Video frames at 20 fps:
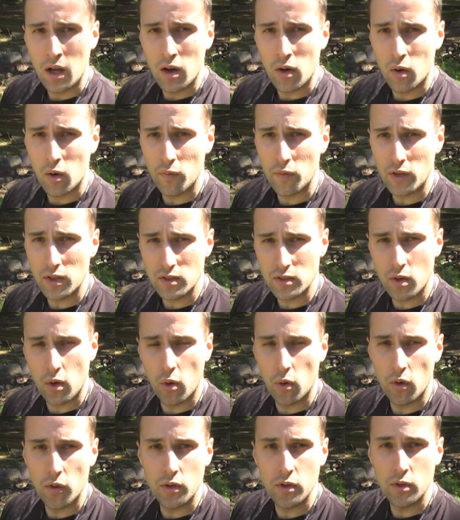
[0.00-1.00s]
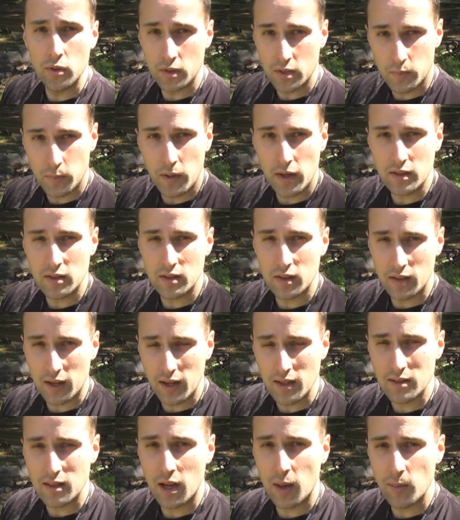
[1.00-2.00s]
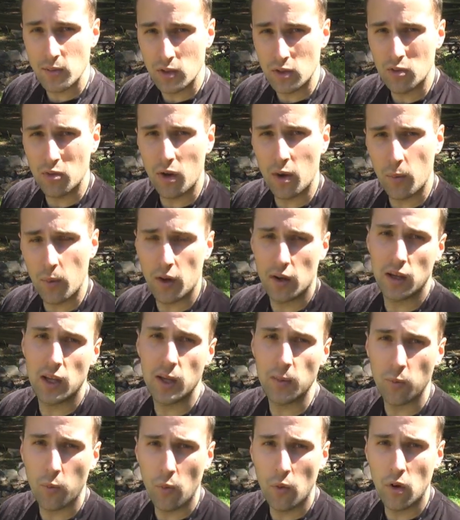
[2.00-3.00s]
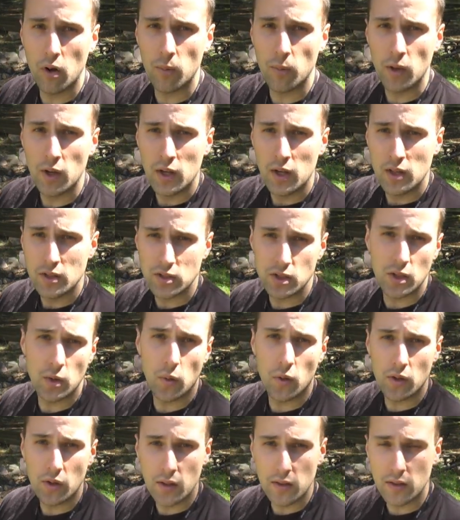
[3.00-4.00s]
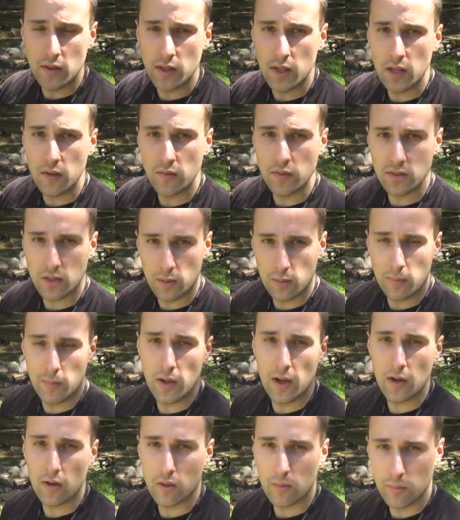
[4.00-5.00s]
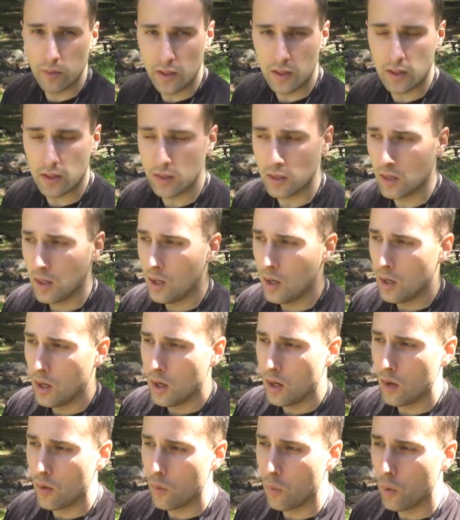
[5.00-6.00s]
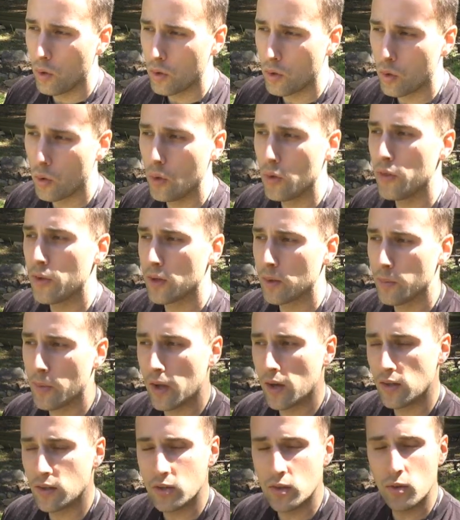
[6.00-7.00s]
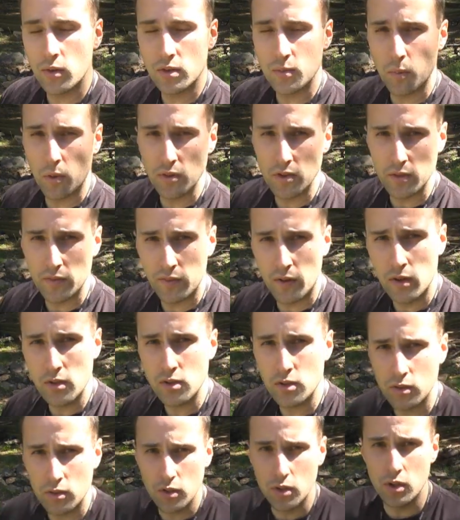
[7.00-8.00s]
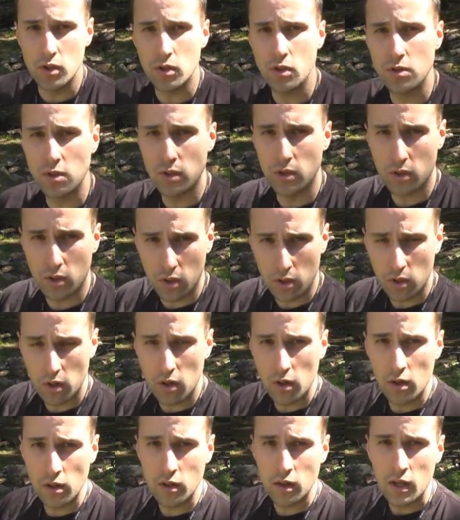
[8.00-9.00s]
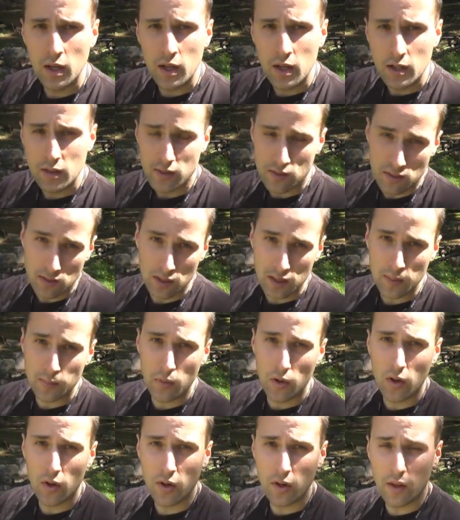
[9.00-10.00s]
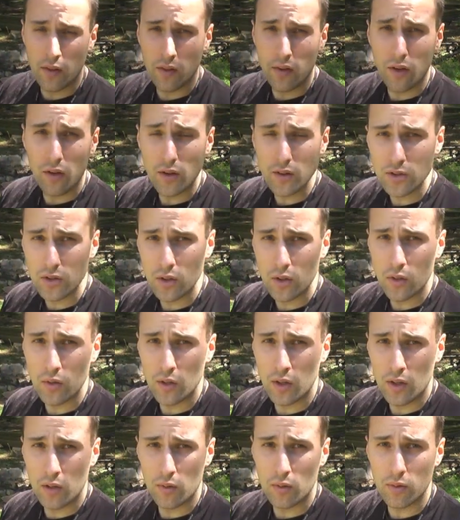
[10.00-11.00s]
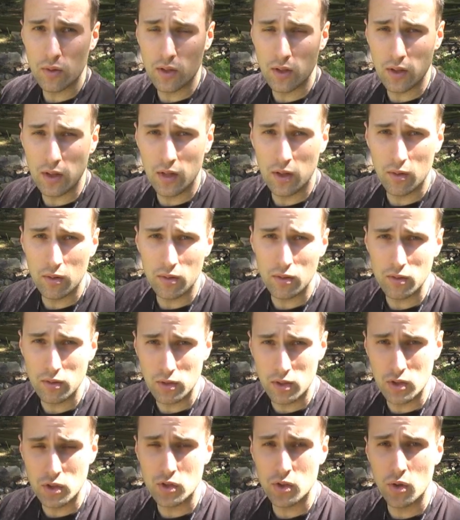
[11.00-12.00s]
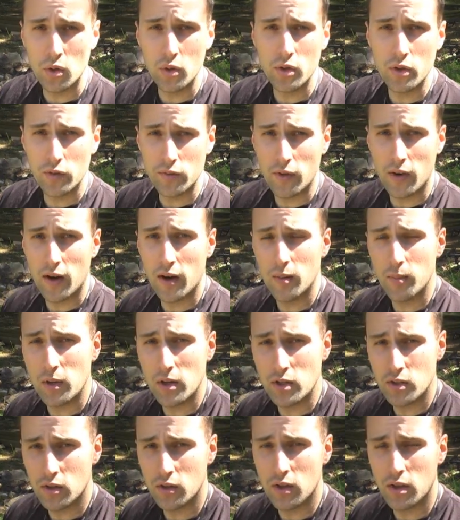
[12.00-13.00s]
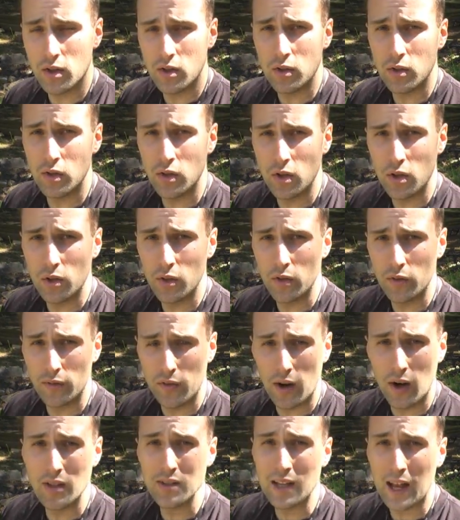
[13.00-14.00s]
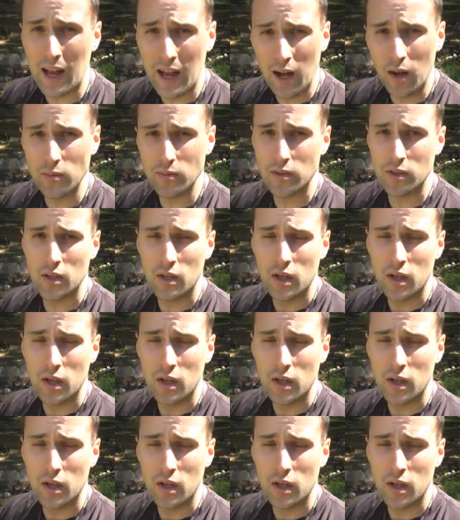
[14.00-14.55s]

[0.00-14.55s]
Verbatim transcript: or if it gets colder than you expect in the nighttime, it's a great way to keep warm so you won't need the need of a sleeping bag or a blanket. Uh, one cool thing about it too is multifunctional. You can use it to cook on, to sleep on, and also it'll it'll control your fire to make sure that you know your fire's out,